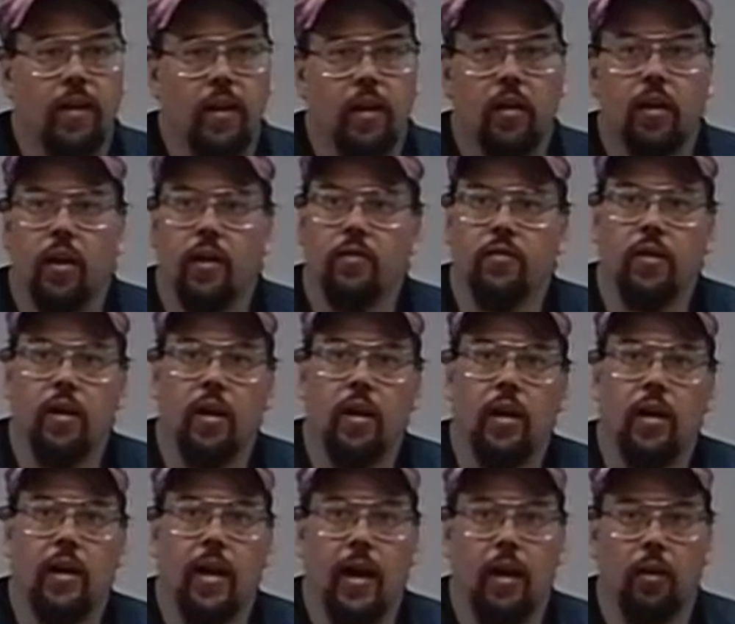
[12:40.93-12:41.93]
Valentine's
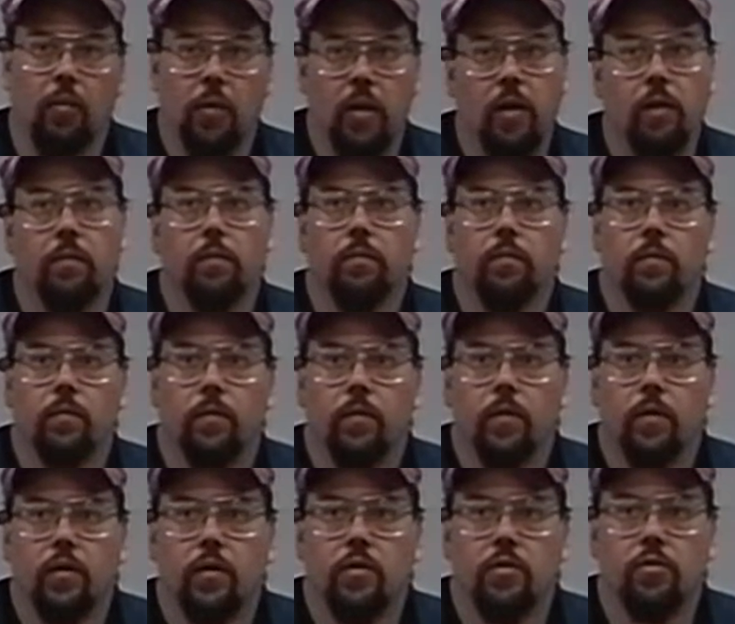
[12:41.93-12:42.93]
Day and Halloween.
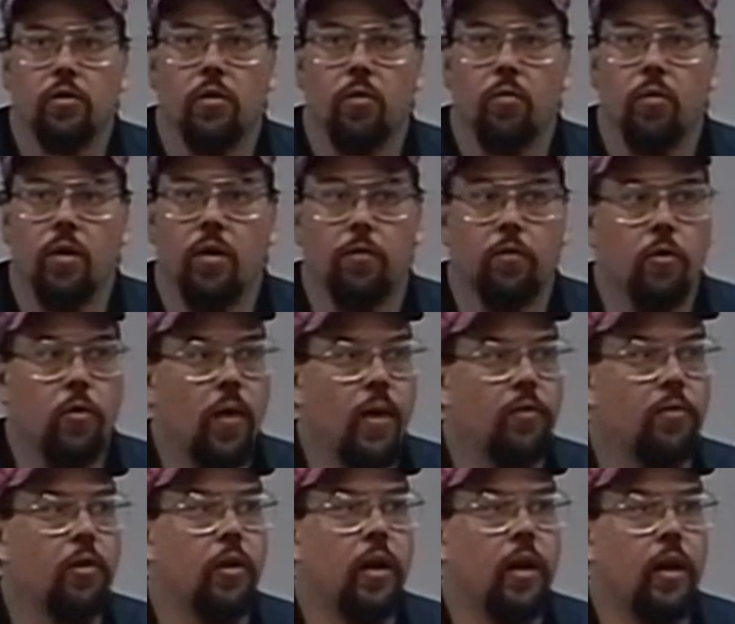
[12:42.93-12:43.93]
So whatever you
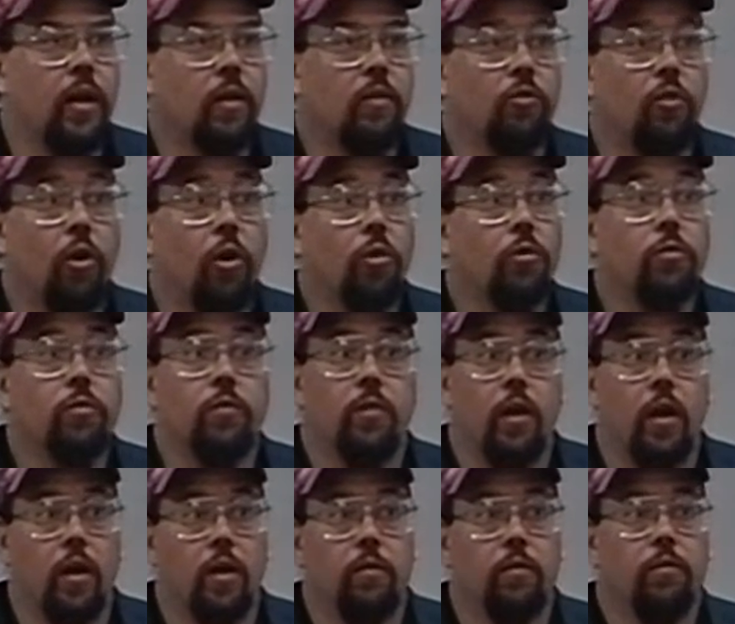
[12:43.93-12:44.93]
have on hand is all you've
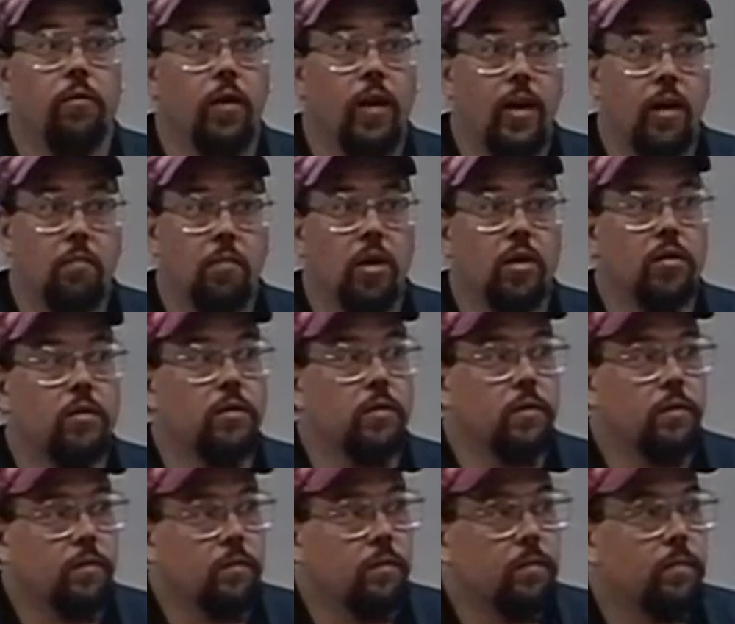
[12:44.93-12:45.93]
got for eight months